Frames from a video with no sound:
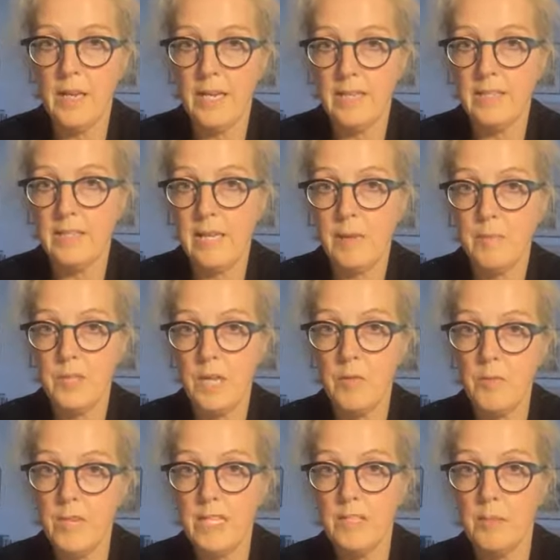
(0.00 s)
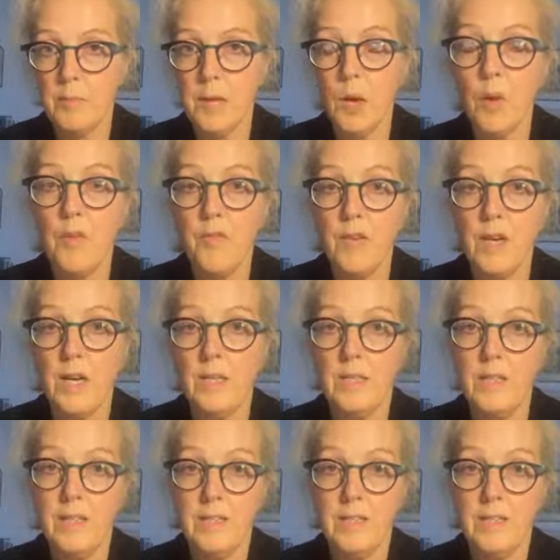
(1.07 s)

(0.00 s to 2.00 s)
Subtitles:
accept a reasonable offer.